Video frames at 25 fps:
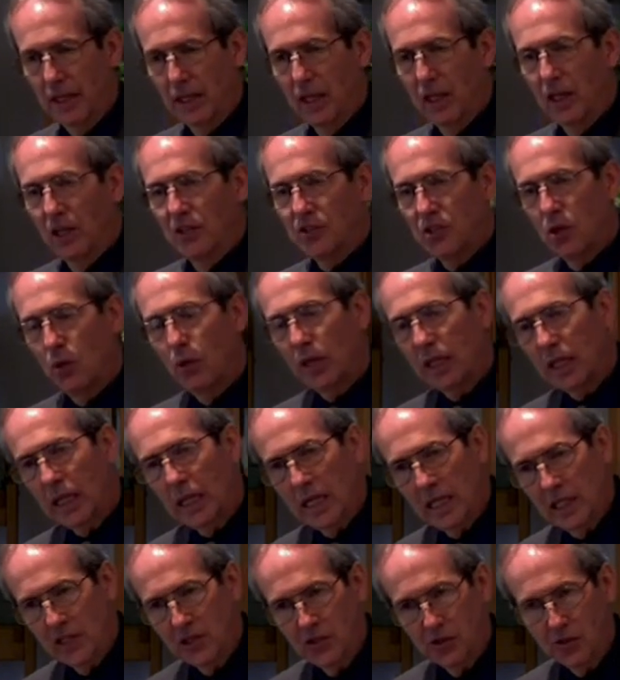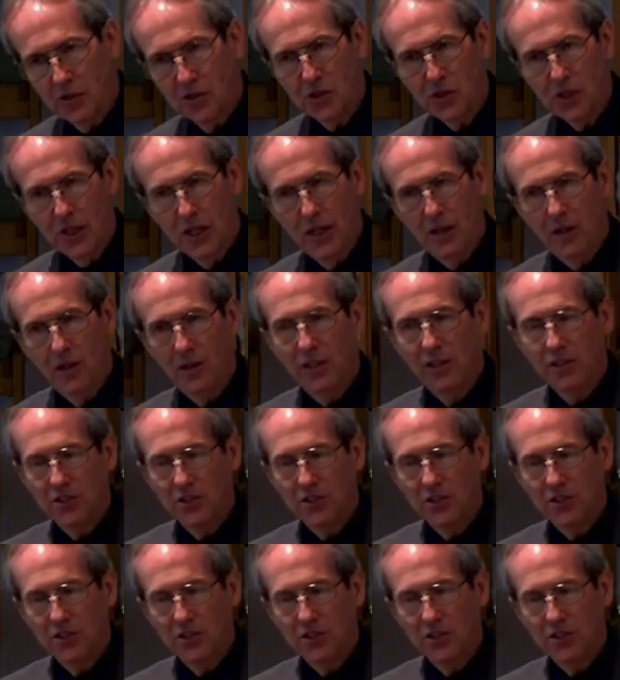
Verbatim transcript: So a cancer cell is